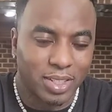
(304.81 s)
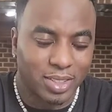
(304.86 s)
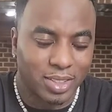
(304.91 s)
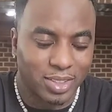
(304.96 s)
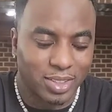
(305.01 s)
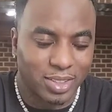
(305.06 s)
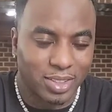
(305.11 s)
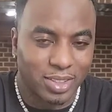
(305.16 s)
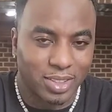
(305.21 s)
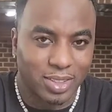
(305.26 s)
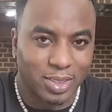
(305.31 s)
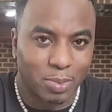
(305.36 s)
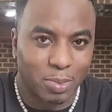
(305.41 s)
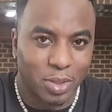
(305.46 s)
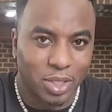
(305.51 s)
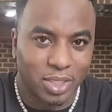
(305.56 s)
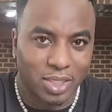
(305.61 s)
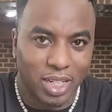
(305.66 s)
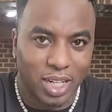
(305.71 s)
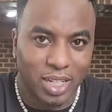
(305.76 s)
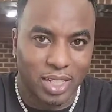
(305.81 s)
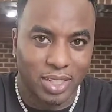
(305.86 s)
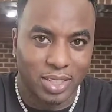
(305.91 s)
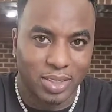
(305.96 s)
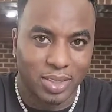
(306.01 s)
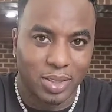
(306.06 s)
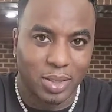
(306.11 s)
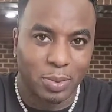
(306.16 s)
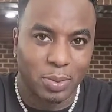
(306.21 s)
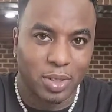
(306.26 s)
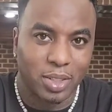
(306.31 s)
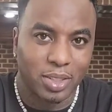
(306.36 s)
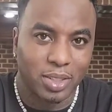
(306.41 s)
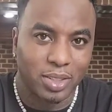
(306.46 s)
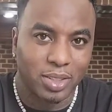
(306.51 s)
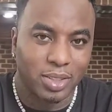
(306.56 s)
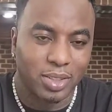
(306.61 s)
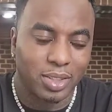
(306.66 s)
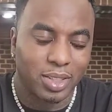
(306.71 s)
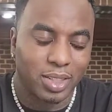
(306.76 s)
It's a it's a big change. You know what I
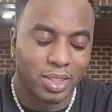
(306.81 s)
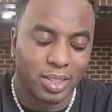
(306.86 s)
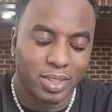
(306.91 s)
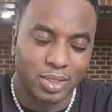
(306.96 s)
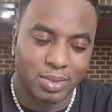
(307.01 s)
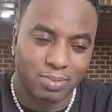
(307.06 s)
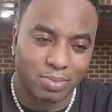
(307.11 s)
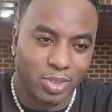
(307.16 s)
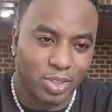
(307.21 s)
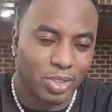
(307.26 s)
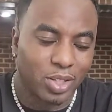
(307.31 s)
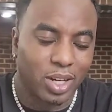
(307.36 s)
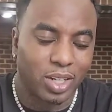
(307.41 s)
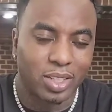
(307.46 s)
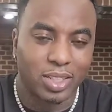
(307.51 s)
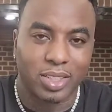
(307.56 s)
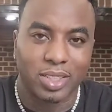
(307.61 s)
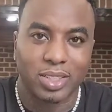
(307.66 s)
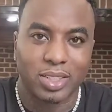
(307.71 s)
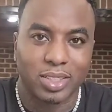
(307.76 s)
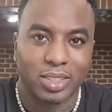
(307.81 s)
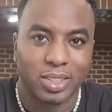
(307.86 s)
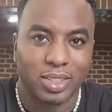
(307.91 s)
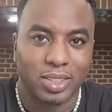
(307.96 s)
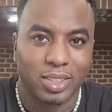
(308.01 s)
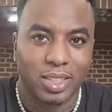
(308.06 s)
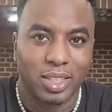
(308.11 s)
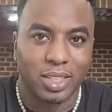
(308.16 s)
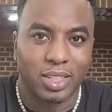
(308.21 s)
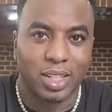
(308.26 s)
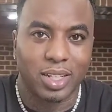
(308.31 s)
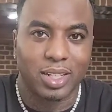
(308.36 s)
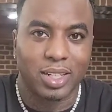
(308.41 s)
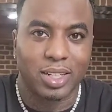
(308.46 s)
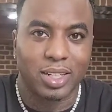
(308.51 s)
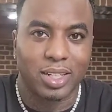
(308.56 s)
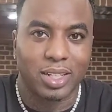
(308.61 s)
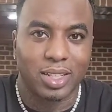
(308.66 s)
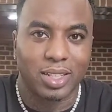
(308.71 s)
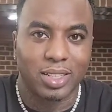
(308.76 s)
mean? You, uh, start to see that.
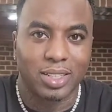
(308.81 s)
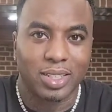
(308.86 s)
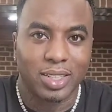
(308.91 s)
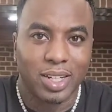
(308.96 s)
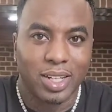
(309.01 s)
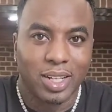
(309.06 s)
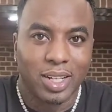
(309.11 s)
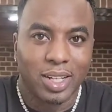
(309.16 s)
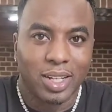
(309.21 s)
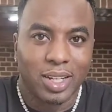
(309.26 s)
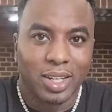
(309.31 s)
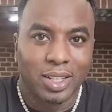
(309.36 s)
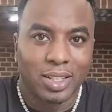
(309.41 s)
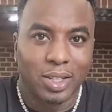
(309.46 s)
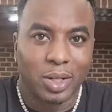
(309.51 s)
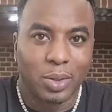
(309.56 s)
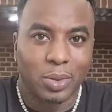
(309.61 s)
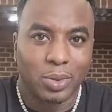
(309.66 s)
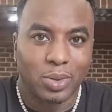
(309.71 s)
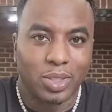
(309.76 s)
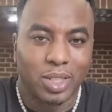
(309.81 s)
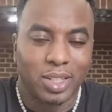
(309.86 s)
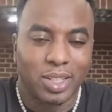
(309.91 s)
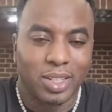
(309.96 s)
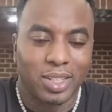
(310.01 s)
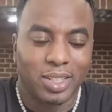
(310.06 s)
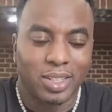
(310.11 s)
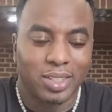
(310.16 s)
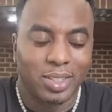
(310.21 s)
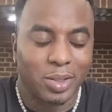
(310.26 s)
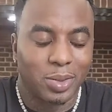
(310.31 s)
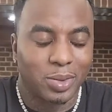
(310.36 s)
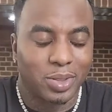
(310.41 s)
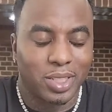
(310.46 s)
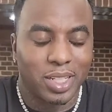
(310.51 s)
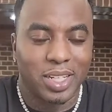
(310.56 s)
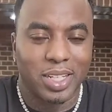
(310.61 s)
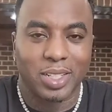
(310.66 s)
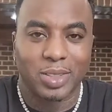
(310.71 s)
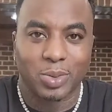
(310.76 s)
Uh, those uh, those
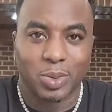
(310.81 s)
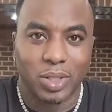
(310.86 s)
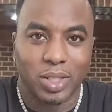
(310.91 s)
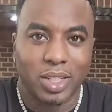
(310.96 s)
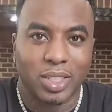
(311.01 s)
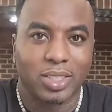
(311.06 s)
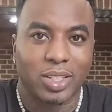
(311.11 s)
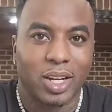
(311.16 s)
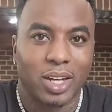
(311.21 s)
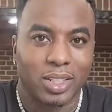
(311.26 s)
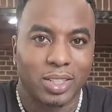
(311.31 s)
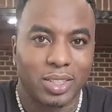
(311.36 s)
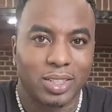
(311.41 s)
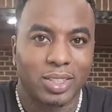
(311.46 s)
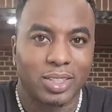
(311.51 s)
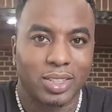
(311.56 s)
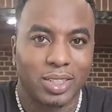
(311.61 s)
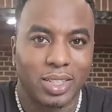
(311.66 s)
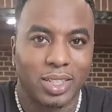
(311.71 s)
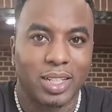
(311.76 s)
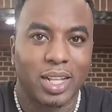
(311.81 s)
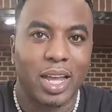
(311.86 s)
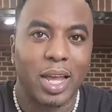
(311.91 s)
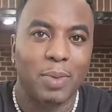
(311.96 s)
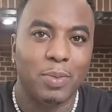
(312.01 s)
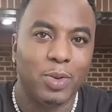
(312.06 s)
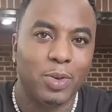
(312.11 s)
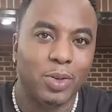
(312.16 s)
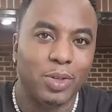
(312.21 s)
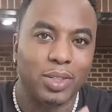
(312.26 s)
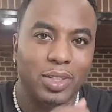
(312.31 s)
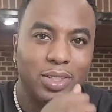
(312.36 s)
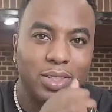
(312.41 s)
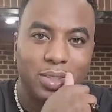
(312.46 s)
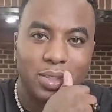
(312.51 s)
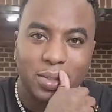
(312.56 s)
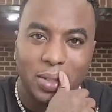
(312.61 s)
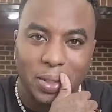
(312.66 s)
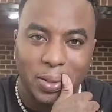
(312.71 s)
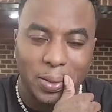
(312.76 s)
things where they start to, to claim you
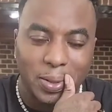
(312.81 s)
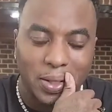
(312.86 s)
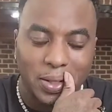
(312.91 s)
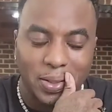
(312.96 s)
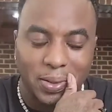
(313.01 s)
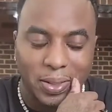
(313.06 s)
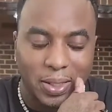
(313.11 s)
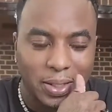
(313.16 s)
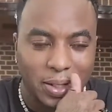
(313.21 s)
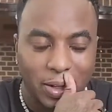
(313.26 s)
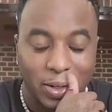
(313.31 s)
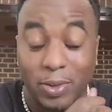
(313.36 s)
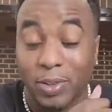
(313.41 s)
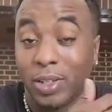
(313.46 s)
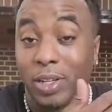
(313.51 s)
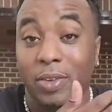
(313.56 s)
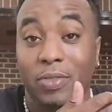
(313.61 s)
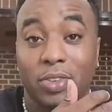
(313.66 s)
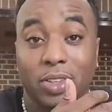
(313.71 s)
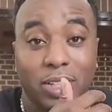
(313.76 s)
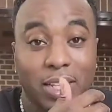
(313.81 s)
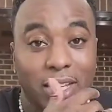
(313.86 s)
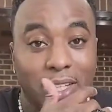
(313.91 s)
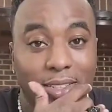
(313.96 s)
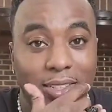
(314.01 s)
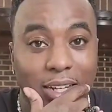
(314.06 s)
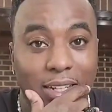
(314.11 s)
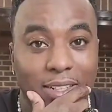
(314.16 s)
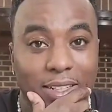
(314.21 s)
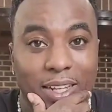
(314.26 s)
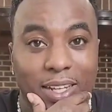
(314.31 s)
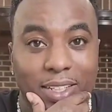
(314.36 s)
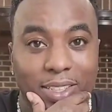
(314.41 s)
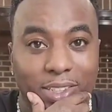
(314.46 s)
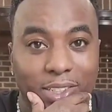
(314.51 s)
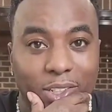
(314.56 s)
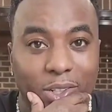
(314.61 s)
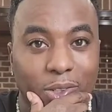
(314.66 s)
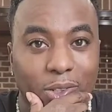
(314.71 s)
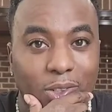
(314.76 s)
and, and, and different things like
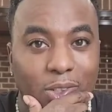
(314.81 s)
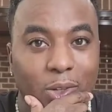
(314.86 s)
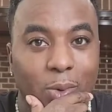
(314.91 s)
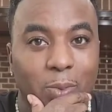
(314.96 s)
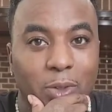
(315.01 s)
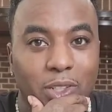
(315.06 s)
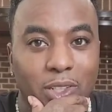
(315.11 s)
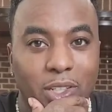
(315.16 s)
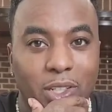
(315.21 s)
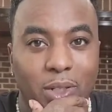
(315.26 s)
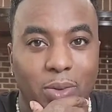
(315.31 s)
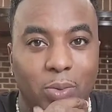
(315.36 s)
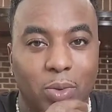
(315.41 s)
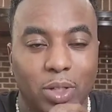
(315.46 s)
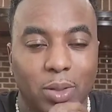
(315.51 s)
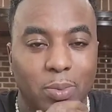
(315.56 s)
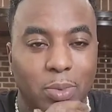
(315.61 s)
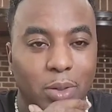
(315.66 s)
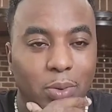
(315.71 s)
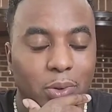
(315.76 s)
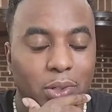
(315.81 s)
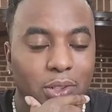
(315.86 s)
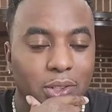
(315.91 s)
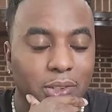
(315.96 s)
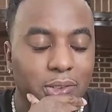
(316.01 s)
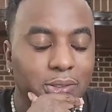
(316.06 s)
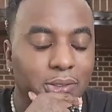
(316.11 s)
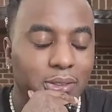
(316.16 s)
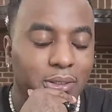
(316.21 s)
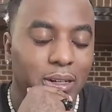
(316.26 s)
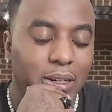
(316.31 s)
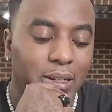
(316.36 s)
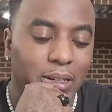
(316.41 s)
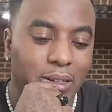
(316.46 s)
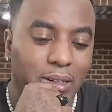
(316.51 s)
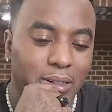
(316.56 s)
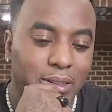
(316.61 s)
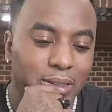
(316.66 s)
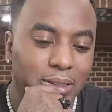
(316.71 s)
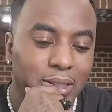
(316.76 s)
that show you so much love, want to be with you.
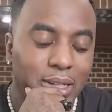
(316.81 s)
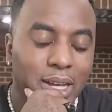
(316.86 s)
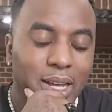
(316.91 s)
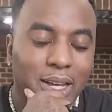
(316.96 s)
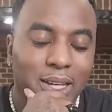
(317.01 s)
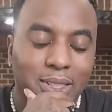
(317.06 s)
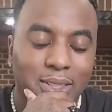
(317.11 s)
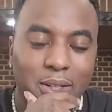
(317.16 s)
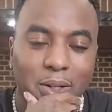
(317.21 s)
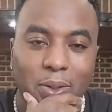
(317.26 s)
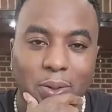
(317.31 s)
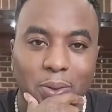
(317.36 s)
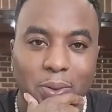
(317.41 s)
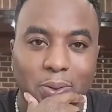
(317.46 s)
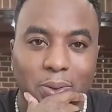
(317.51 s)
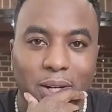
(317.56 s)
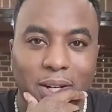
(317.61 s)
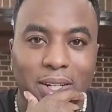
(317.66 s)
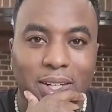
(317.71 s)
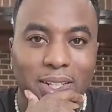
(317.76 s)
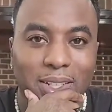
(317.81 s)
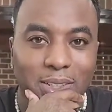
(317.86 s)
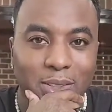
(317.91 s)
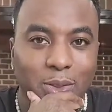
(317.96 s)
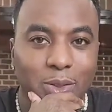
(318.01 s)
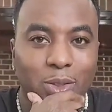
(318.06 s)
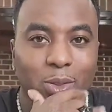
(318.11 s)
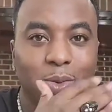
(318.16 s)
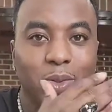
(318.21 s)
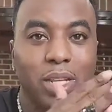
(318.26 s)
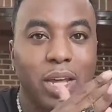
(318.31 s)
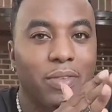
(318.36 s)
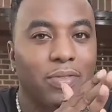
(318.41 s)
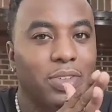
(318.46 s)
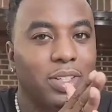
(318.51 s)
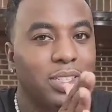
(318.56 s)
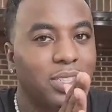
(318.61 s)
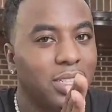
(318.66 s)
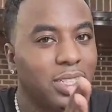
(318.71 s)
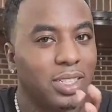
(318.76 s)
Uh, so uh, you, you,
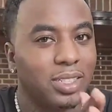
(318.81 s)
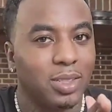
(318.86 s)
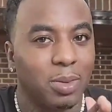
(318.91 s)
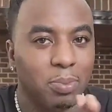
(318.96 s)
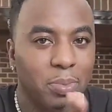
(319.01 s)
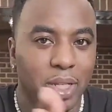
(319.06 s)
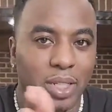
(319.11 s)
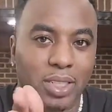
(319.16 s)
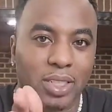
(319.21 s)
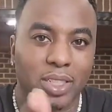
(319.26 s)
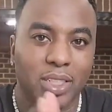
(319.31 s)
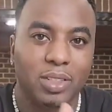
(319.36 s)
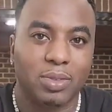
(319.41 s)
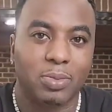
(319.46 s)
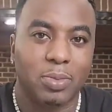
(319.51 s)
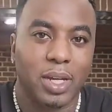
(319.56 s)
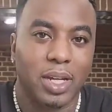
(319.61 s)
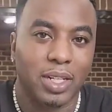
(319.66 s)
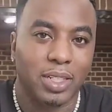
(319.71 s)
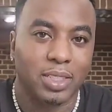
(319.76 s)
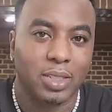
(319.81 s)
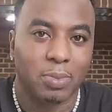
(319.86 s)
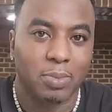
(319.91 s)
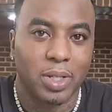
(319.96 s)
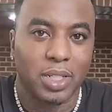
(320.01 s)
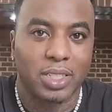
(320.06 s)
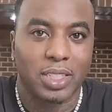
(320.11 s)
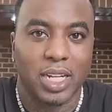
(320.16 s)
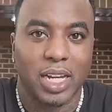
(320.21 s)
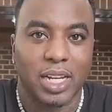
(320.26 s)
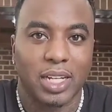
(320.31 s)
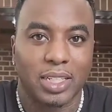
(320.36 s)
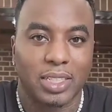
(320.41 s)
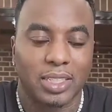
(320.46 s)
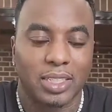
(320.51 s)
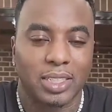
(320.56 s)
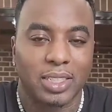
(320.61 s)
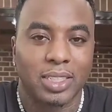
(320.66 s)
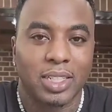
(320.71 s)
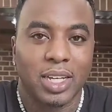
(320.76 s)
definitely see it's a big shift, man. It's a big
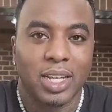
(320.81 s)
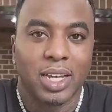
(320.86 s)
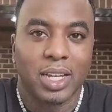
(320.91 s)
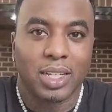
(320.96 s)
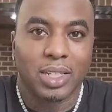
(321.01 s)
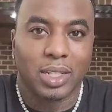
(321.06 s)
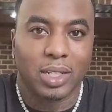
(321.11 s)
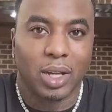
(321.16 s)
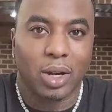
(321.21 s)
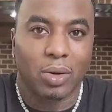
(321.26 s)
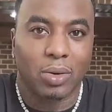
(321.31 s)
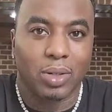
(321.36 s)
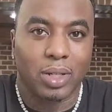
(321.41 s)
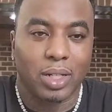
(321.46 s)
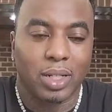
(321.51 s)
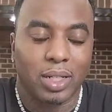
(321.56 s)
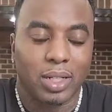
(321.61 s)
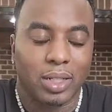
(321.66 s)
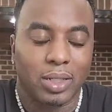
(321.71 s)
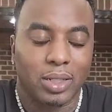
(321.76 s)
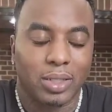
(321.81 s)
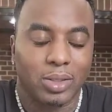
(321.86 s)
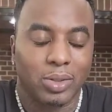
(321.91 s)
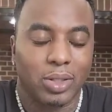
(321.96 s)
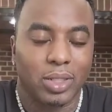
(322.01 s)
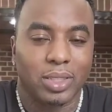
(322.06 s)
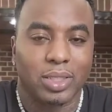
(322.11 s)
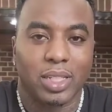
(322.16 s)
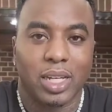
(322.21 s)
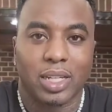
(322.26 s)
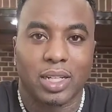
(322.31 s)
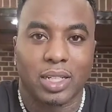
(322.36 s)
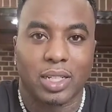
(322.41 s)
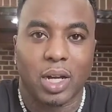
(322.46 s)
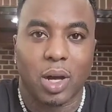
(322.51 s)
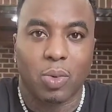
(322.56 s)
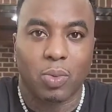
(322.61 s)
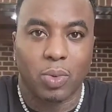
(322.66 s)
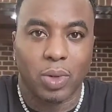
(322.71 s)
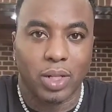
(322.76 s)
change, and you know uh, you understand it
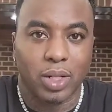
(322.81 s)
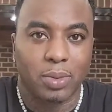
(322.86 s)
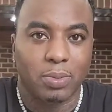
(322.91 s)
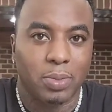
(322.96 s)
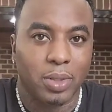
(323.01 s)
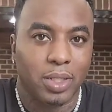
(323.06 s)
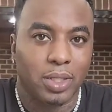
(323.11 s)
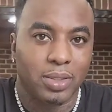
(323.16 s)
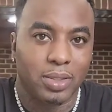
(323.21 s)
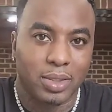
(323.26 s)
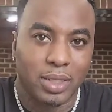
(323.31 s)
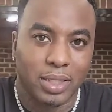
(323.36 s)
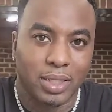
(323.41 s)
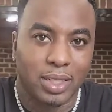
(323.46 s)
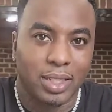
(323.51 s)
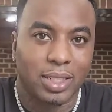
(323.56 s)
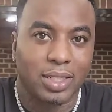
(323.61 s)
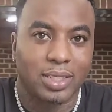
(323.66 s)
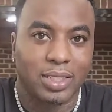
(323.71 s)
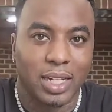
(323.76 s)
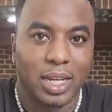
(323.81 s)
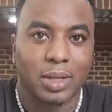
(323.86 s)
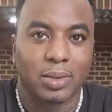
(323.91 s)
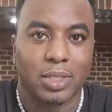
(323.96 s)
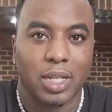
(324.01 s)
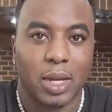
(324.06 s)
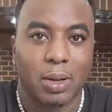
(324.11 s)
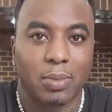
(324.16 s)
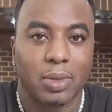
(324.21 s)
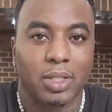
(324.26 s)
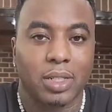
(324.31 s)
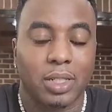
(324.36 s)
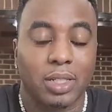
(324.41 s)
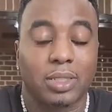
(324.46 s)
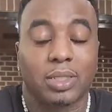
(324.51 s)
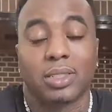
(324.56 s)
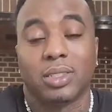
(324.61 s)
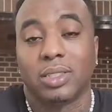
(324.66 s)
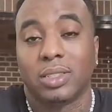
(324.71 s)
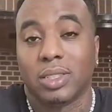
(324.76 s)
come with it, but at, at the same time, it,
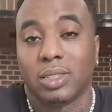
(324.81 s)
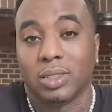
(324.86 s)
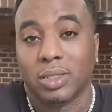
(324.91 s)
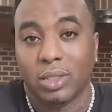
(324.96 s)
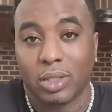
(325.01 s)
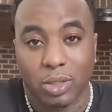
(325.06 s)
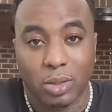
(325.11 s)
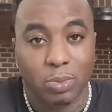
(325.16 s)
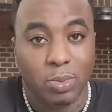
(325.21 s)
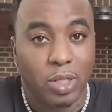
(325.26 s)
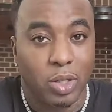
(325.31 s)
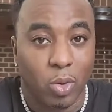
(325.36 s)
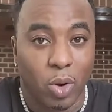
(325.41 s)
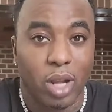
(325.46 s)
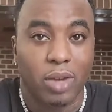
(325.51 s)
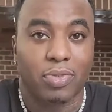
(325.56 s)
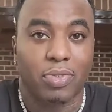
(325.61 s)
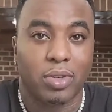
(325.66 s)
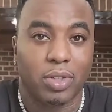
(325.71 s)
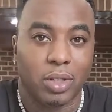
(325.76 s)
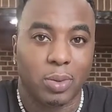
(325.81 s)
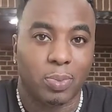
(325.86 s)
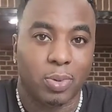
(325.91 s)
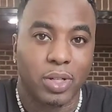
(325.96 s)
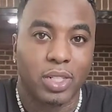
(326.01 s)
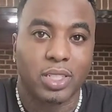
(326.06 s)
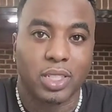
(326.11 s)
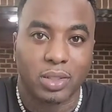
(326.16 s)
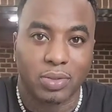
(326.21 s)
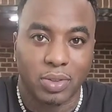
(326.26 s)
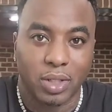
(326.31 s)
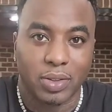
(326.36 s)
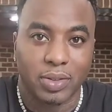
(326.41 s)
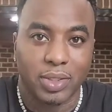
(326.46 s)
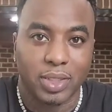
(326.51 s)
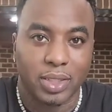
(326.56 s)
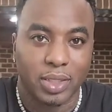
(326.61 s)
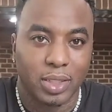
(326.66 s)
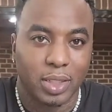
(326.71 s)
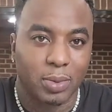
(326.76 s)
it's you know you'd be grateful and appreciative
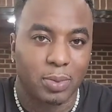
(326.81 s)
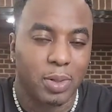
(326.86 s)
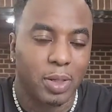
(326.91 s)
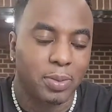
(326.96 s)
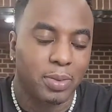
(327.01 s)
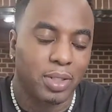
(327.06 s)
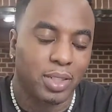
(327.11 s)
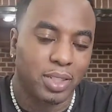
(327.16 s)
of it. You know what I mean?